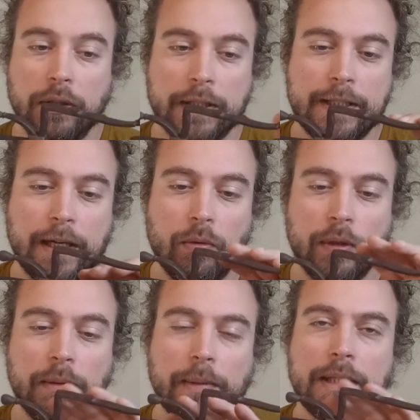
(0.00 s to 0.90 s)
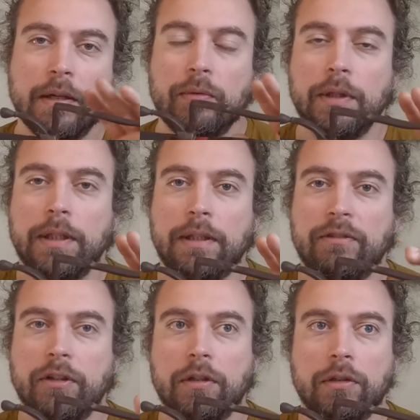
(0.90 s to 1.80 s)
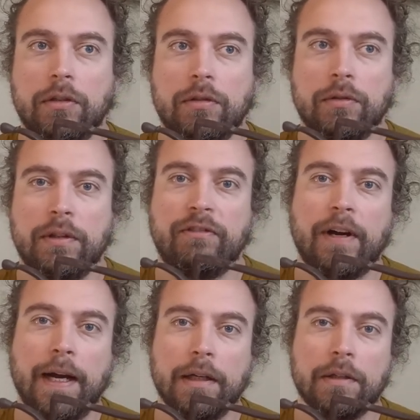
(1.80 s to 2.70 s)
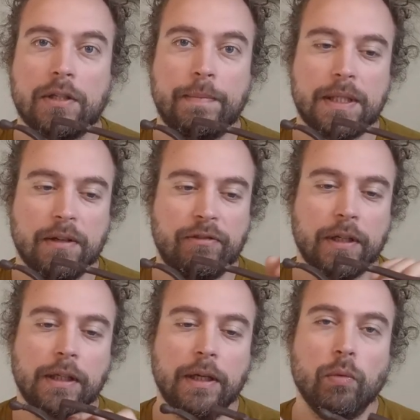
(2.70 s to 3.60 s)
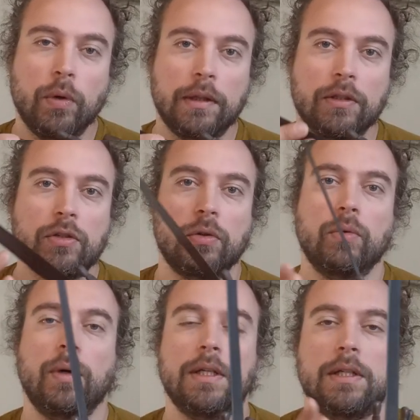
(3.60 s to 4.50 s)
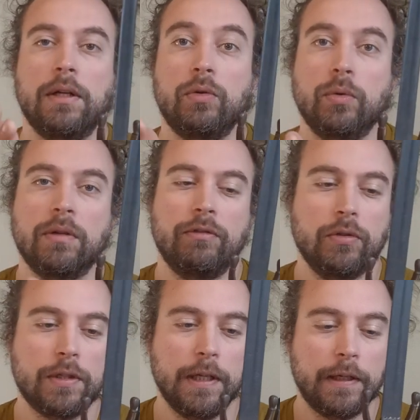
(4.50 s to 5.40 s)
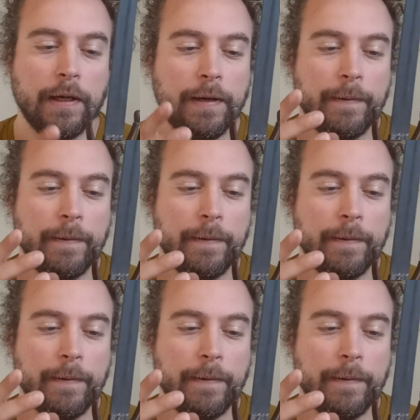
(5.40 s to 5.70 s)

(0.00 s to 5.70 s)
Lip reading: let's say, one that makes it really difficult to define specifically what this sword was and who would have used it.